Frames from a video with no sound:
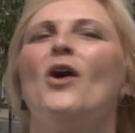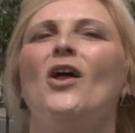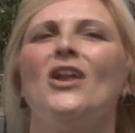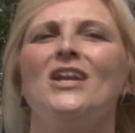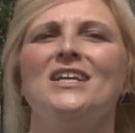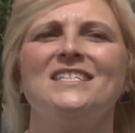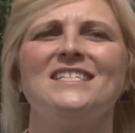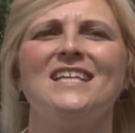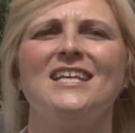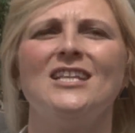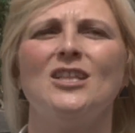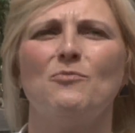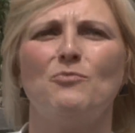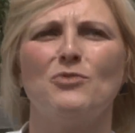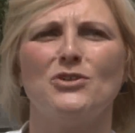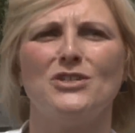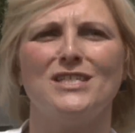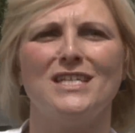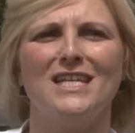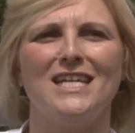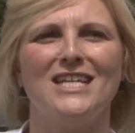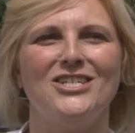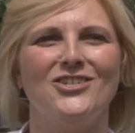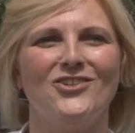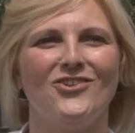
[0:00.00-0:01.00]
policy and the
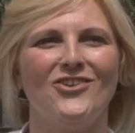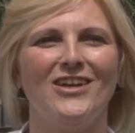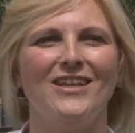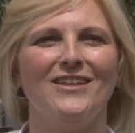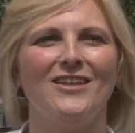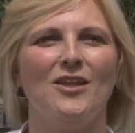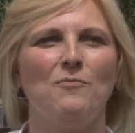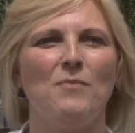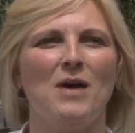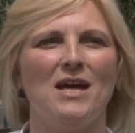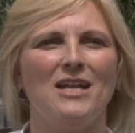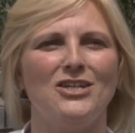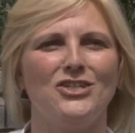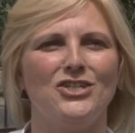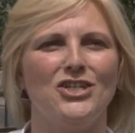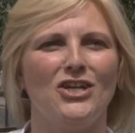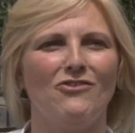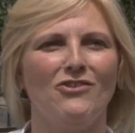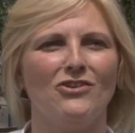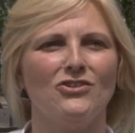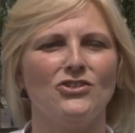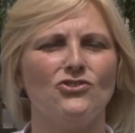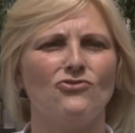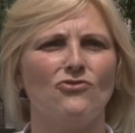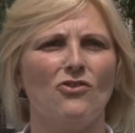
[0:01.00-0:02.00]
procedure and the
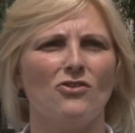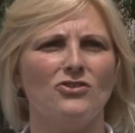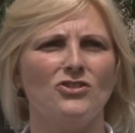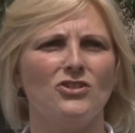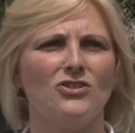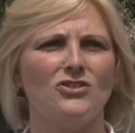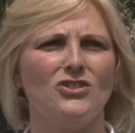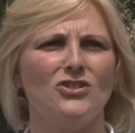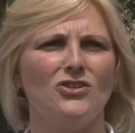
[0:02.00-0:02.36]
managerial structure